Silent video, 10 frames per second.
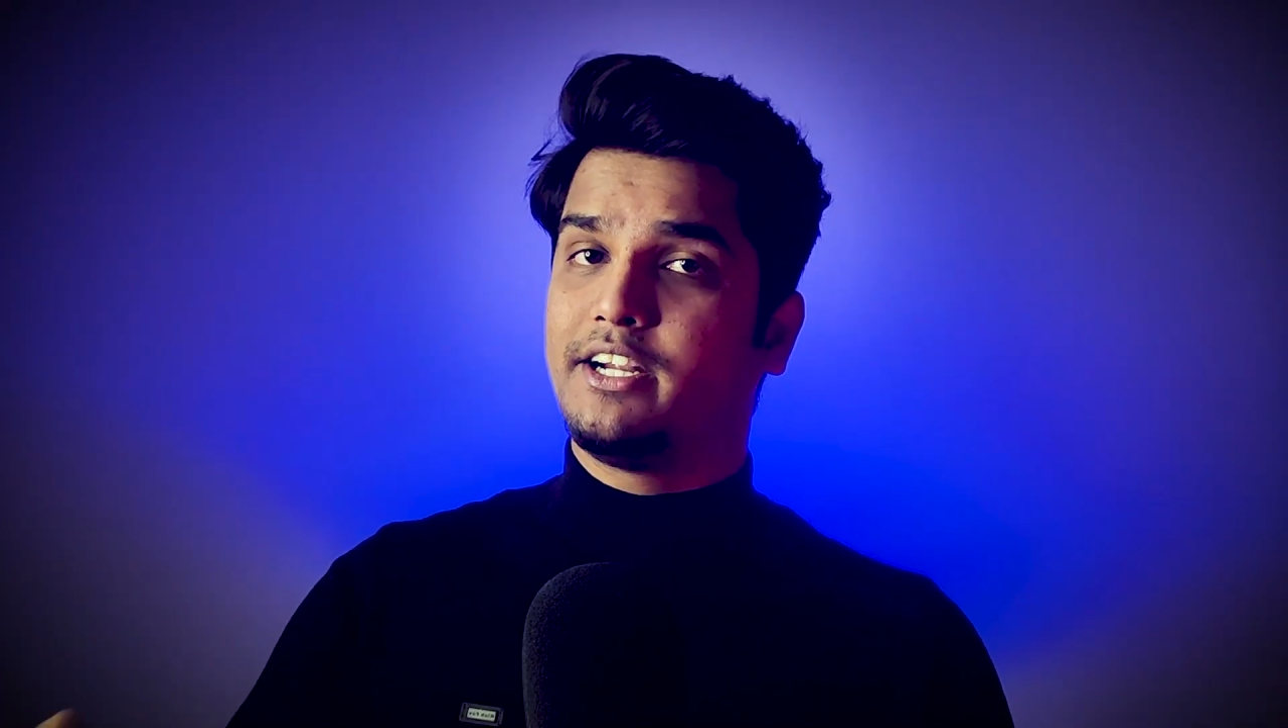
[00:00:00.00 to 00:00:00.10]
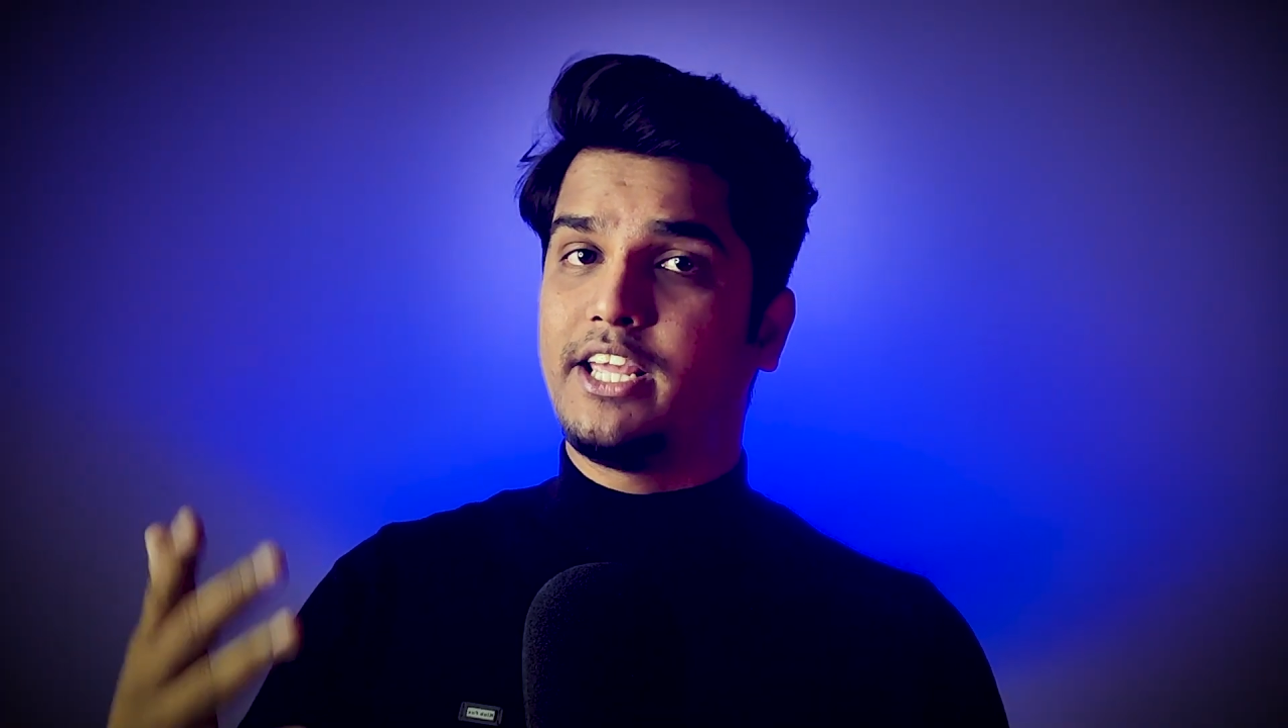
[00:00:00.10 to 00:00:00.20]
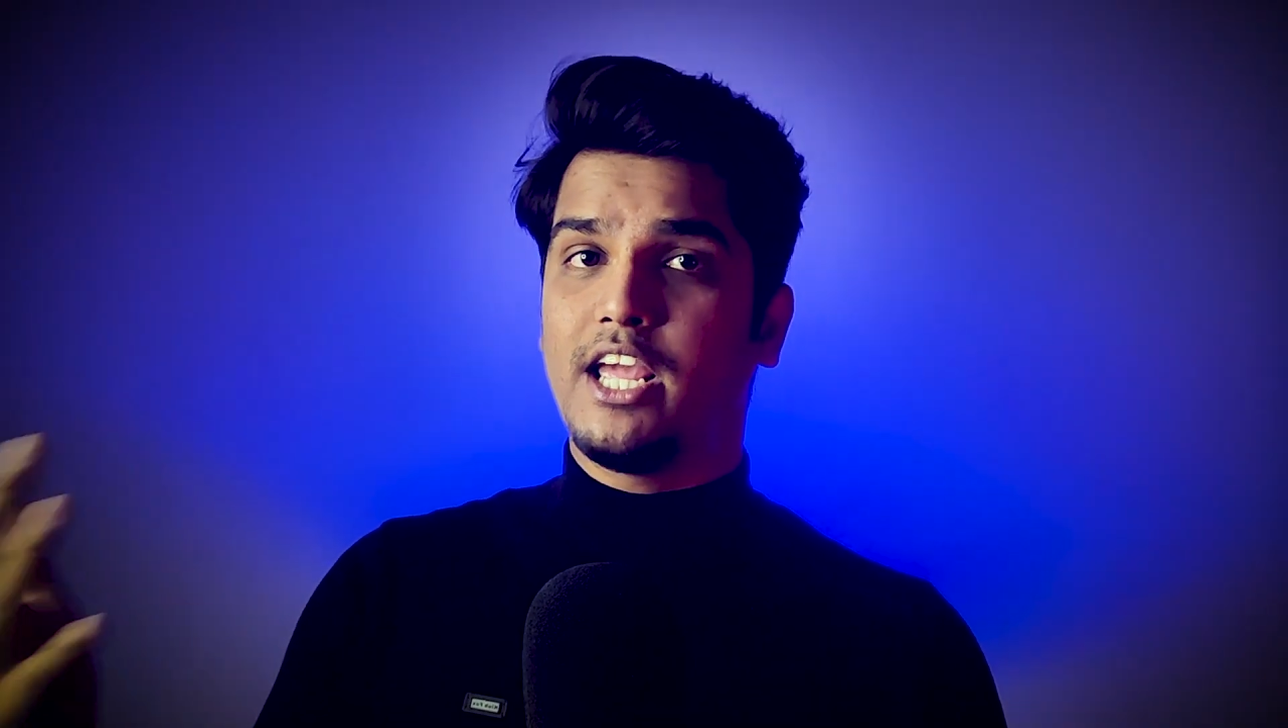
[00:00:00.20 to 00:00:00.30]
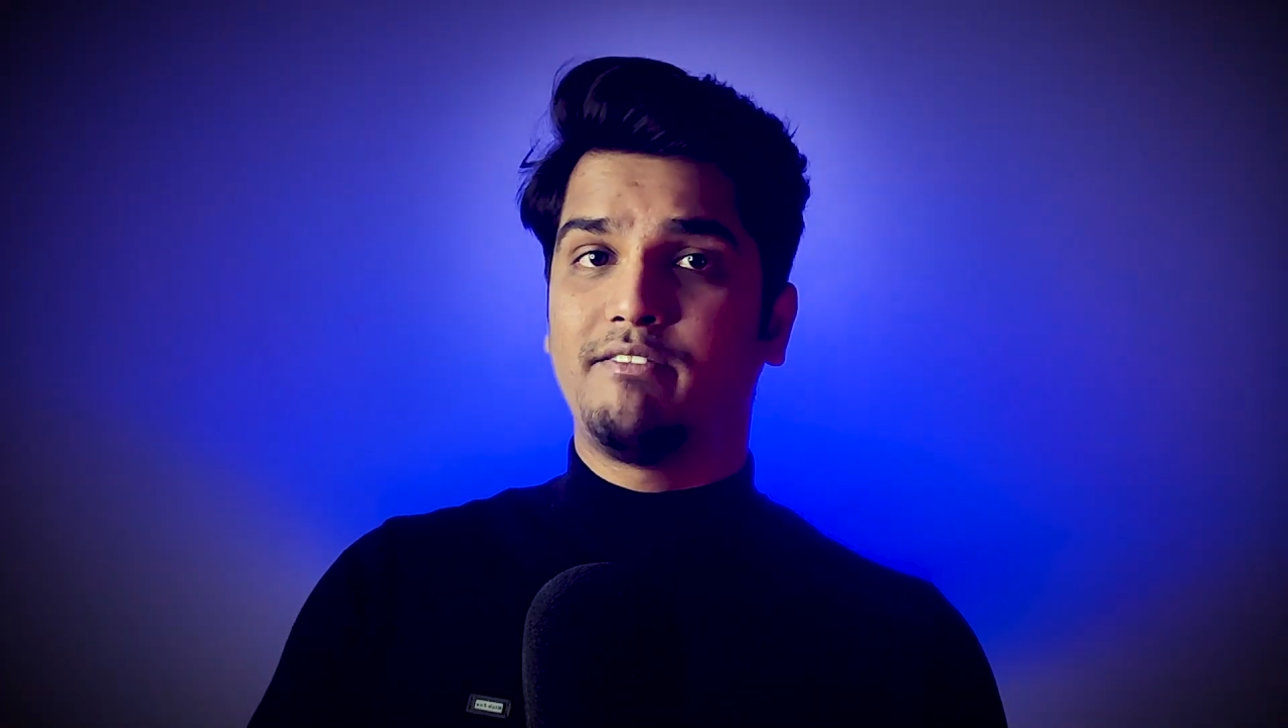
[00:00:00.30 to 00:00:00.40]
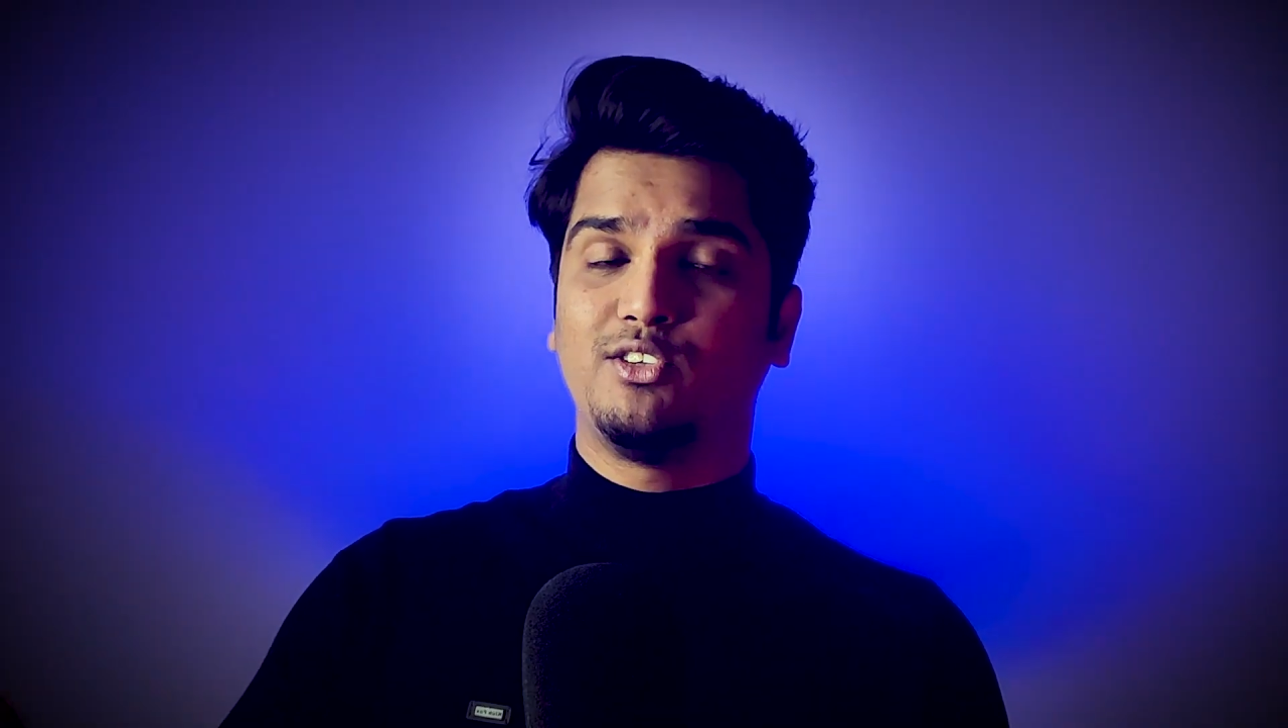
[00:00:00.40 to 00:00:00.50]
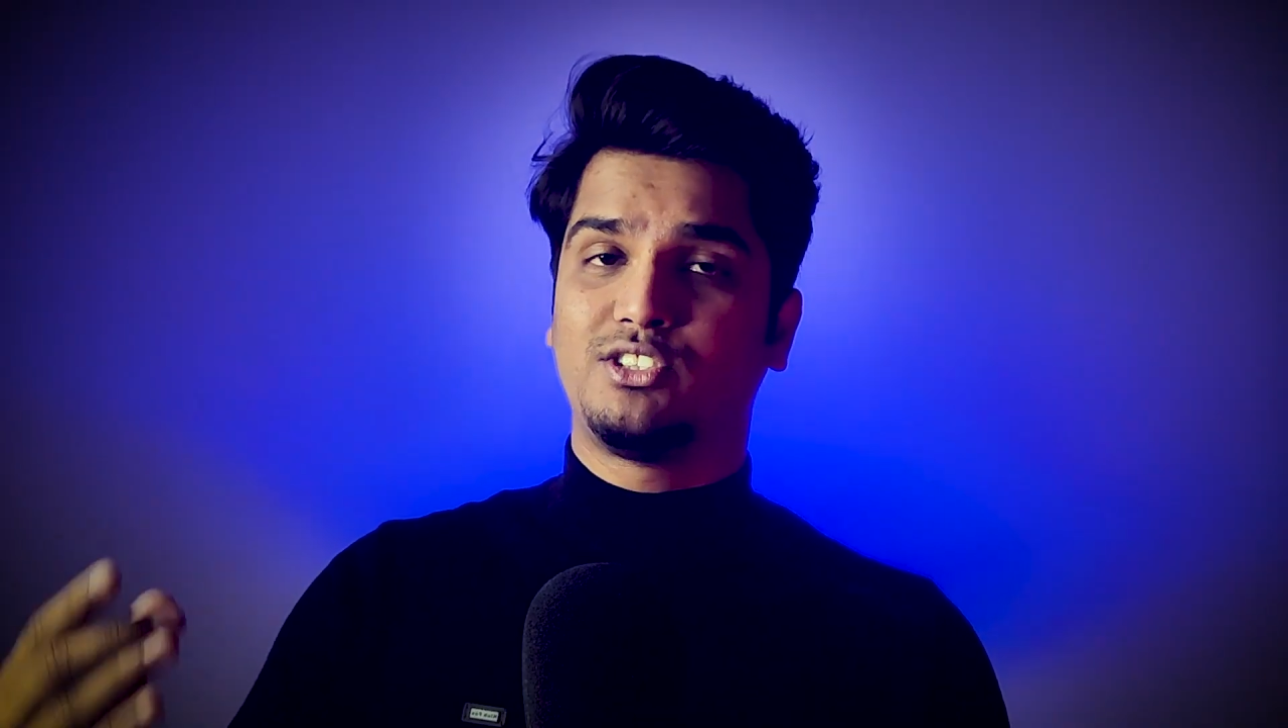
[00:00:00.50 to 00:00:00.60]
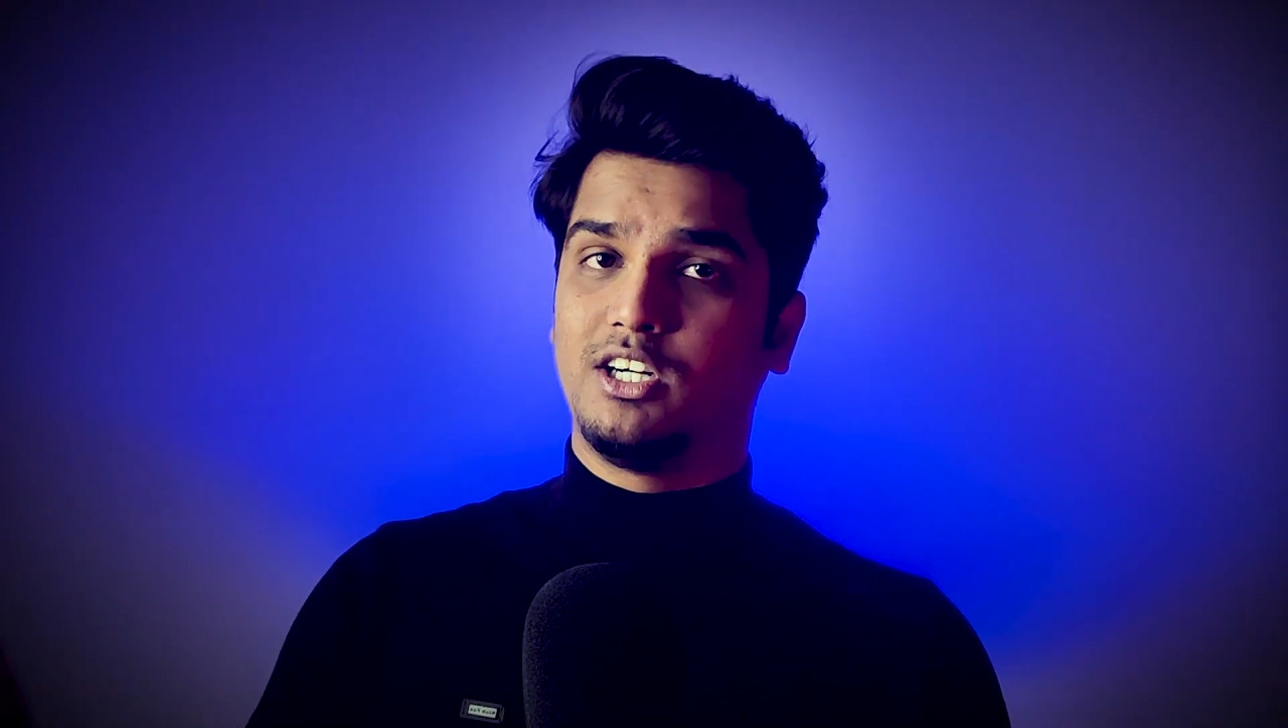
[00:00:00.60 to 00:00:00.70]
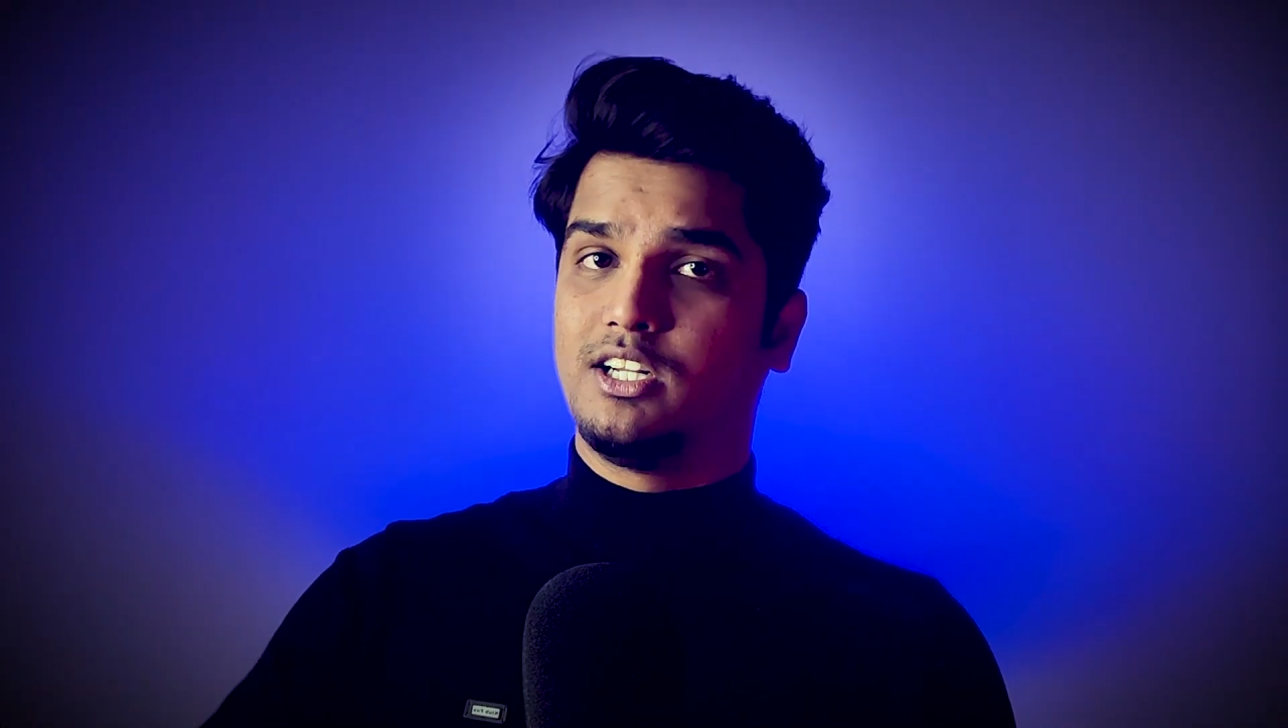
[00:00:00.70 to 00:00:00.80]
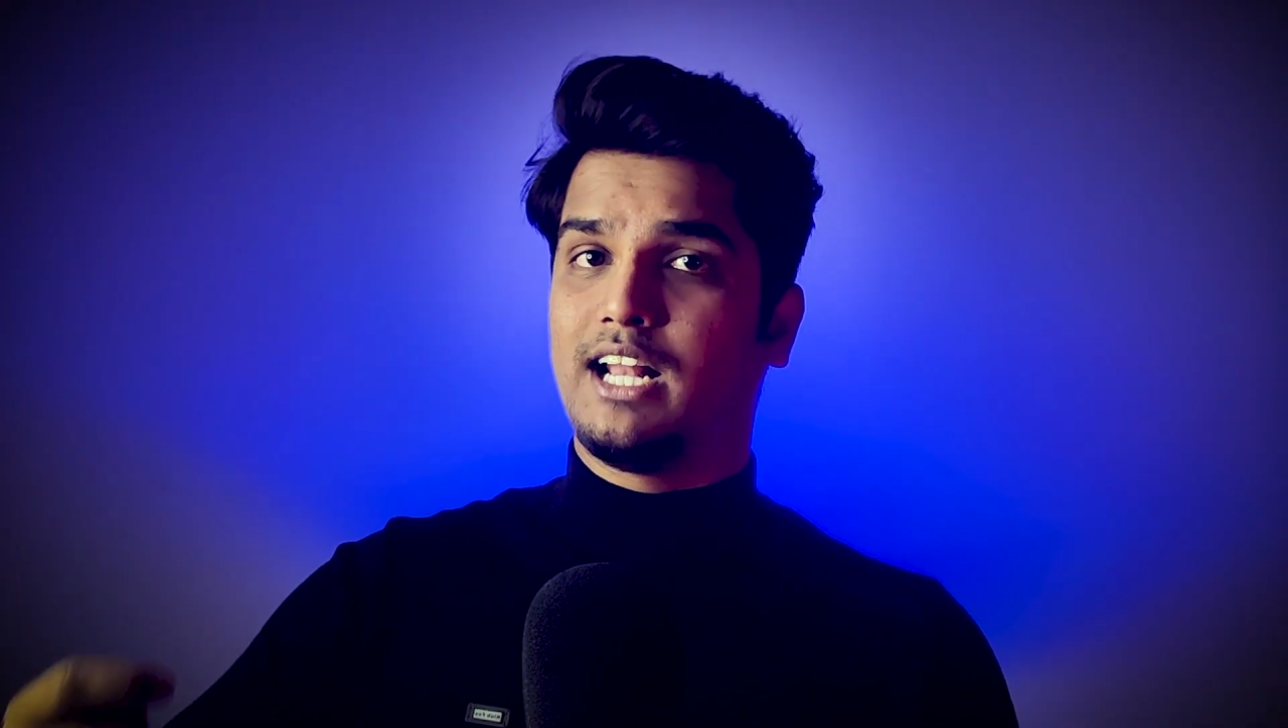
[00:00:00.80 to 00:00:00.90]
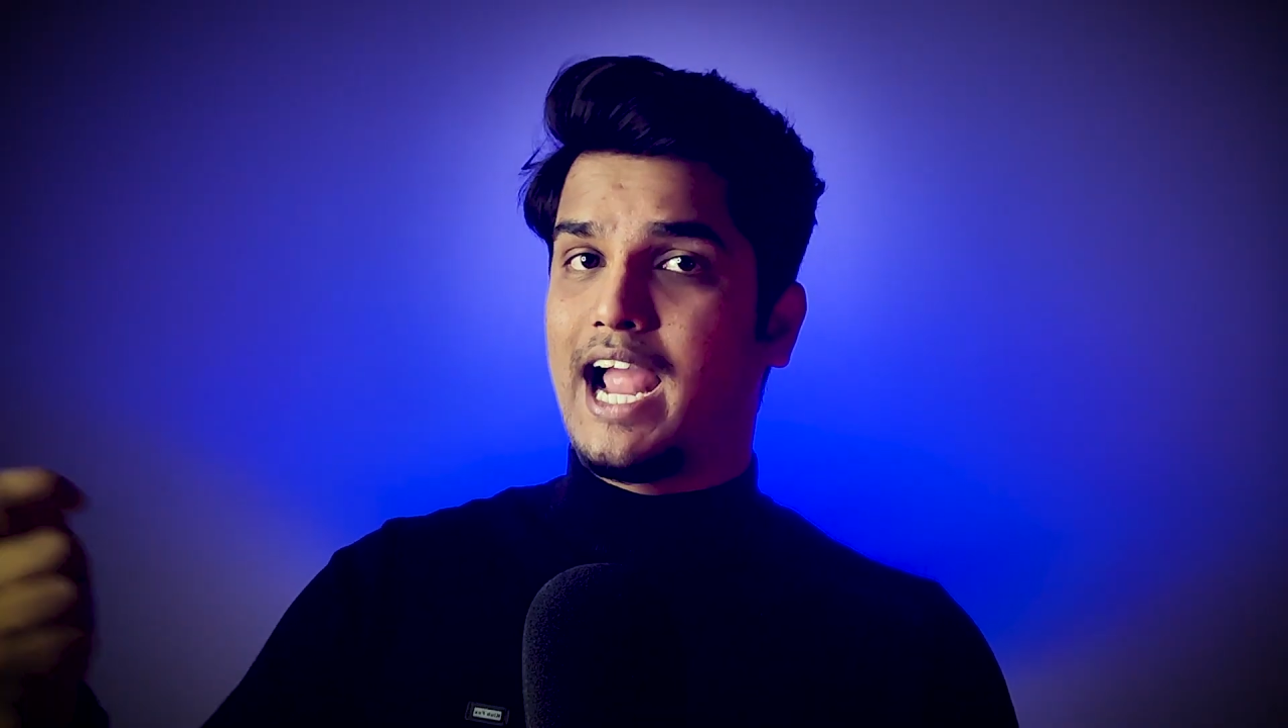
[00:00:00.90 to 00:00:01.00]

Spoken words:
it gave you certain